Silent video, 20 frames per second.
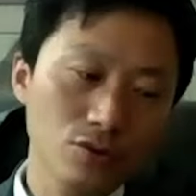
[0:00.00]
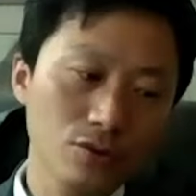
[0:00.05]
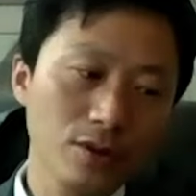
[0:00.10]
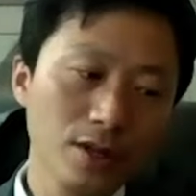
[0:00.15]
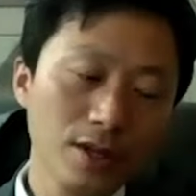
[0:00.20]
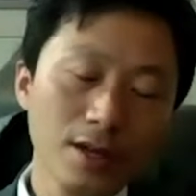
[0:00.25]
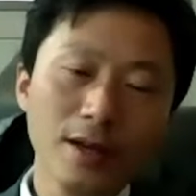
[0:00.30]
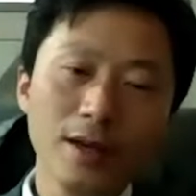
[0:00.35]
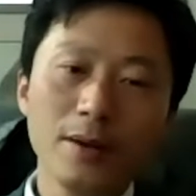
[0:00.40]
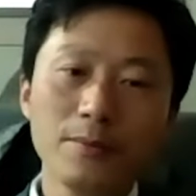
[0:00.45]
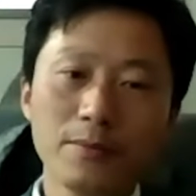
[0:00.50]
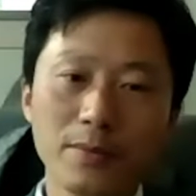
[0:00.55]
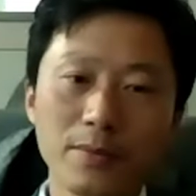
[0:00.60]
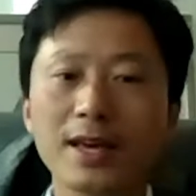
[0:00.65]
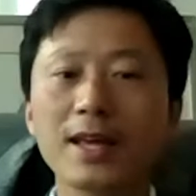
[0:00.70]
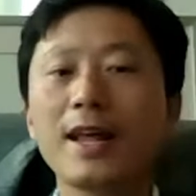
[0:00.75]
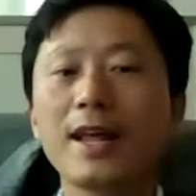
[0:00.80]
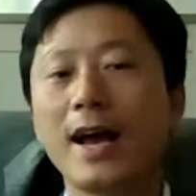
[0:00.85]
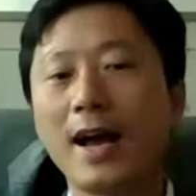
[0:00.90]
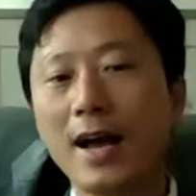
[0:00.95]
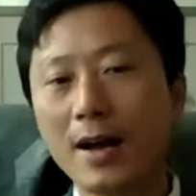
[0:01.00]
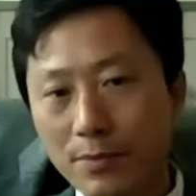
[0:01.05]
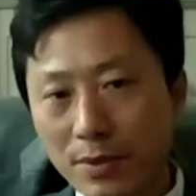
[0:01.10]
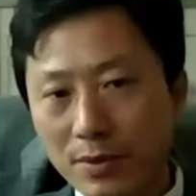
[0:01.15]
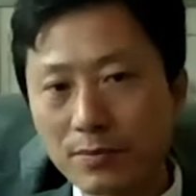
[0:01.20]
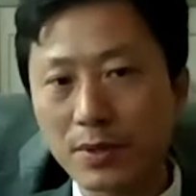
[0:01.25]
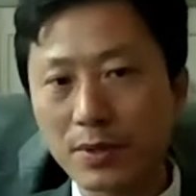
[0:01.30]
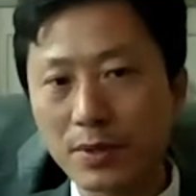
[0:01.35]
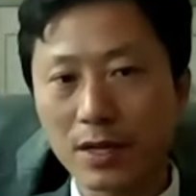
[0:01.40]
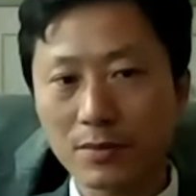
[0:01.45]
to make it
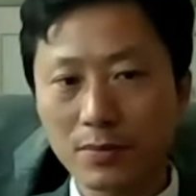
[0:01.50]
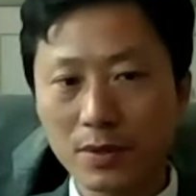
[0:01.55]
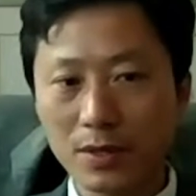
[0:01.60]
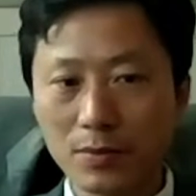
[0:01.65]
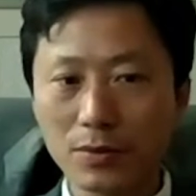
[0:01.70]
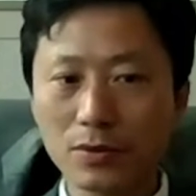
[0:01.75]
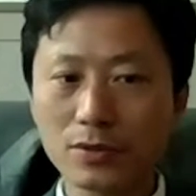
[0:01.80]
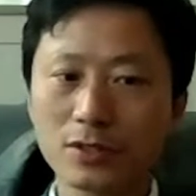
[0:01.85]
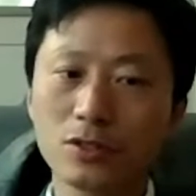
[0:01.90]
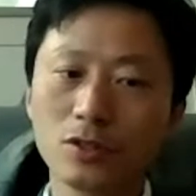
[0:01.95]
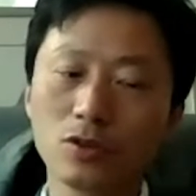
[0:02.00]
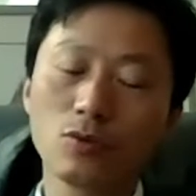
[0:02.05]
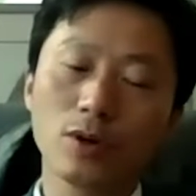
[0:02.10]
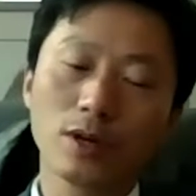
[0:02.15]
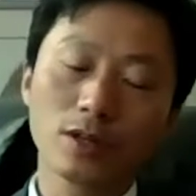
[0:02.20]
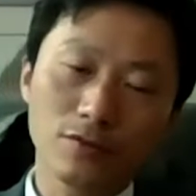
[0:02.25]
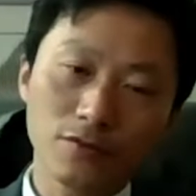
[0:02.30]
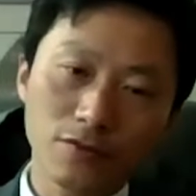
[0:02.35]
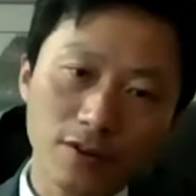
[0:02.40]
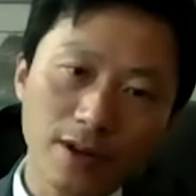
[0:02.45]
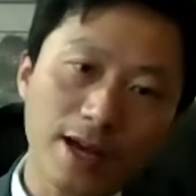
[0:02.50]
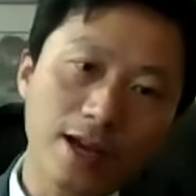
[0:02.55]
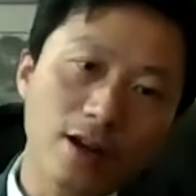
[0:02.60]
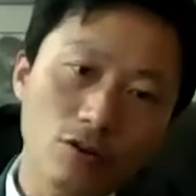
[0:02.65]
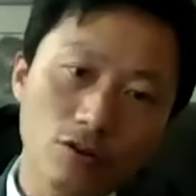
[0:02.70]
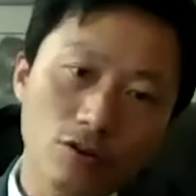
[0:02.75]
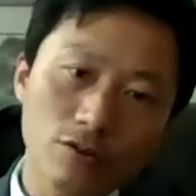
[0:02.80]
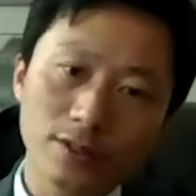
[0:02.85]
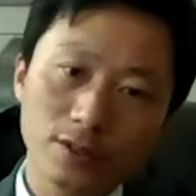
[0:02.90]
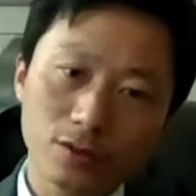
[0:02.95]
happen because people still want to fly
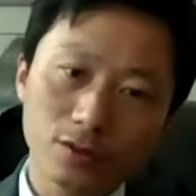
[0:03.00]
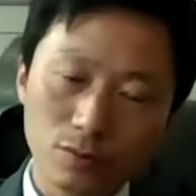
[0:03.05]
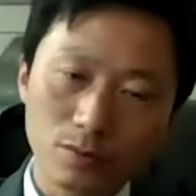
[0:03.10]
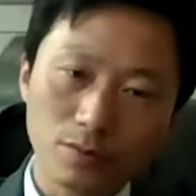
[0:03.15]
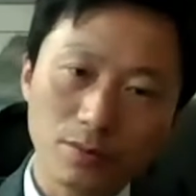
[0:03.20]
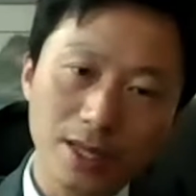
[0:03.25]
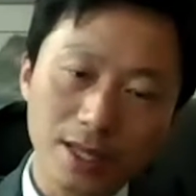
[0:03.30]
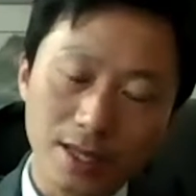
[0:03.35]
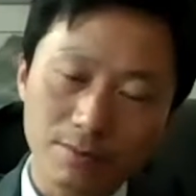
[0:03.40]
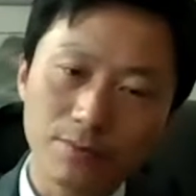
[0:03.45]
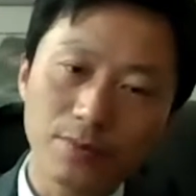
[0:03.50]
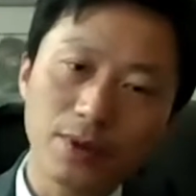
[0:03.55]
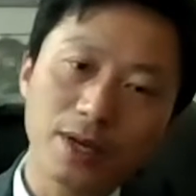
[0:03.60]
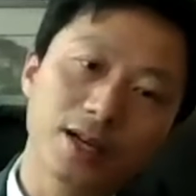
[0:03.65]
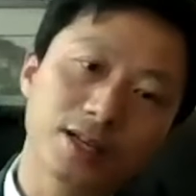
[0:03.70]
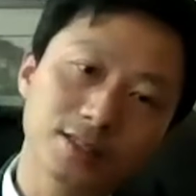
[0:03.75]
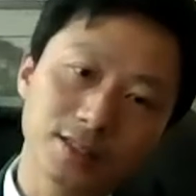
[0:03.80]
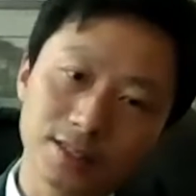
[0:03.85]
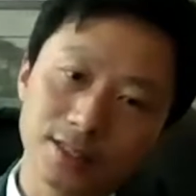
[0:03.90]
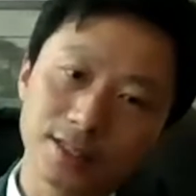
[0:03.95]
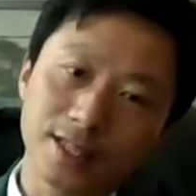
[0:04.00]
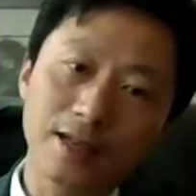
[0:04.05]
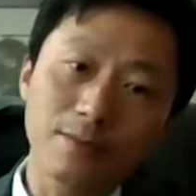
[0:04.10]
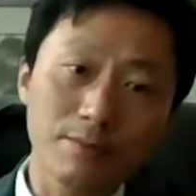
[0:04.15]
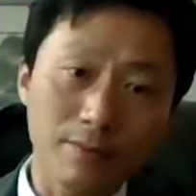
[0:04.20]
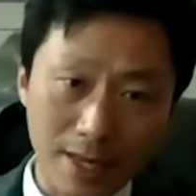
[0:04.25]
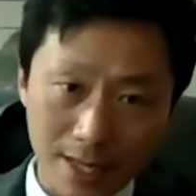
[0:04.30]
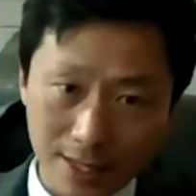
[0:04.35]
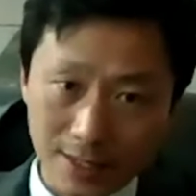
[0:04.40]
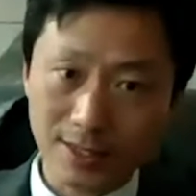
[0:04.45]
over to meet in person. That
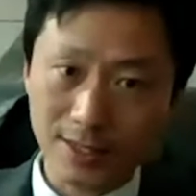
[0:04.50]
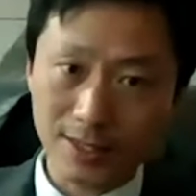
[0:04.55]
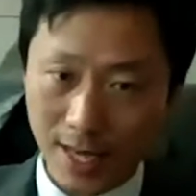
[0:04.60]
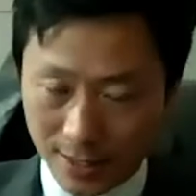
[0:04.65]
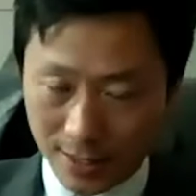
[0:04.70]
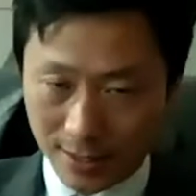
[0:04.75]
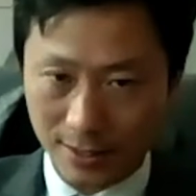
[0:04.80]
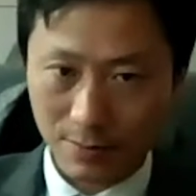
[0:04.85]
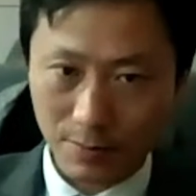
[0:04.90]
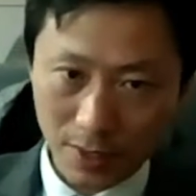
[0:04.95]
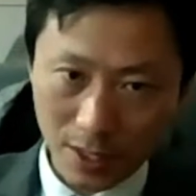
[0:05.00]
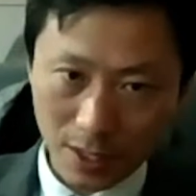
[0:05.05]
makes sense.